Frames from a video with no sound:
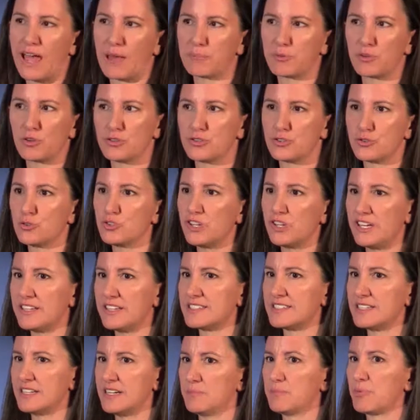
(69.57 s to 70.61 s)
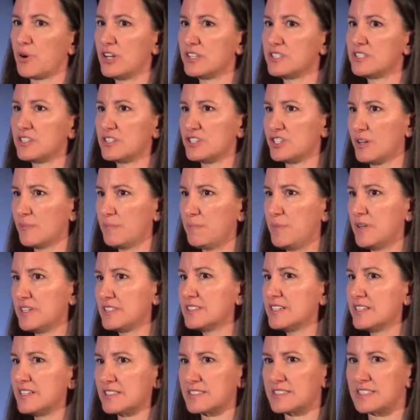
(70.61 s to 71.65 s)
capital truly is an apprenticeship
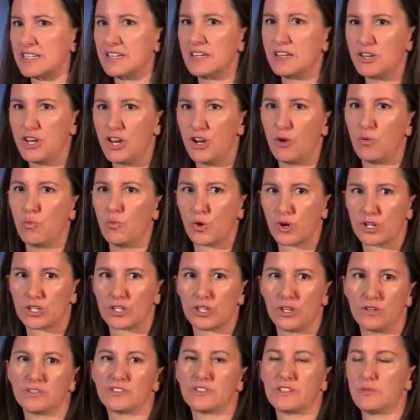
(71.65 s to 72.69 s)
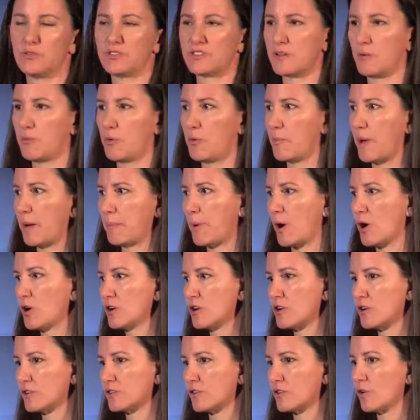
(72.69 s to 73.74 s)
business, and work closely with some of my
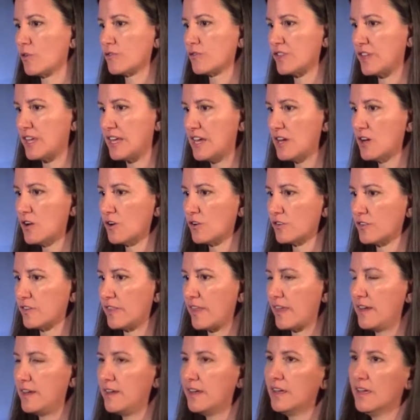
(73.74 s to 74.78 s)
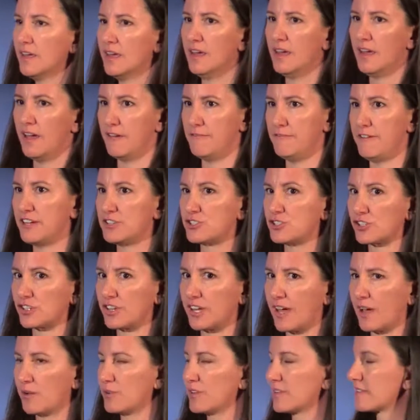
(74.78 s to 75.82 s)
partners over the years, and then
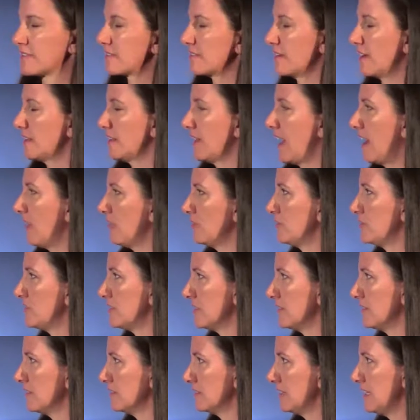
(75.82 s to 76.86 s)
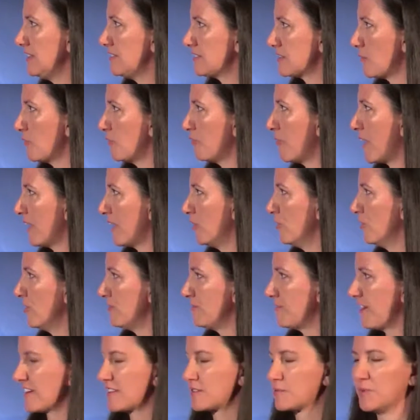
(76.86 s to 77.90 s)
eventually I was allowed to lead some of my own
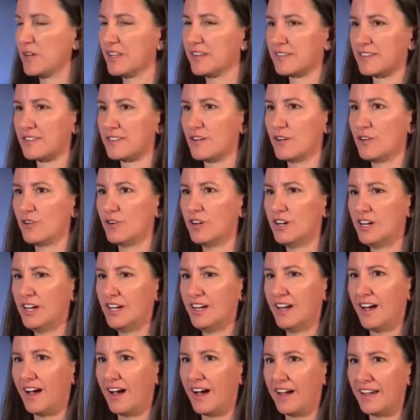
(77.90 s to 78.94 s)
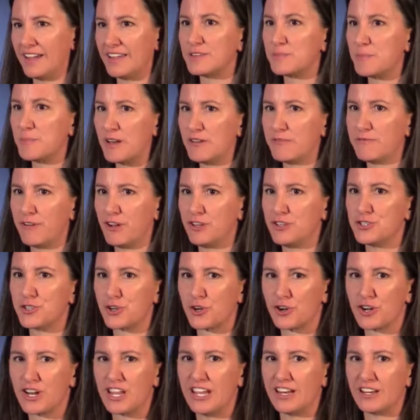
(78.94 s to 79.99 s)
investments. So it's been a fun
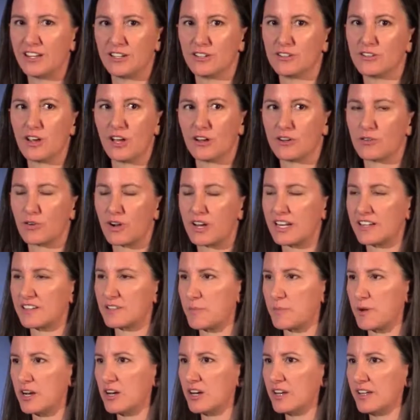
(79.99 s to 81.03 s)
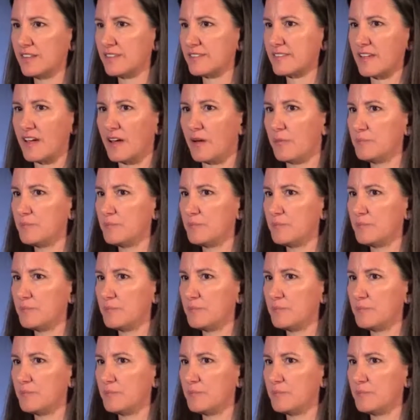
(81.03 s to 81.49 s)
journey and a great experience.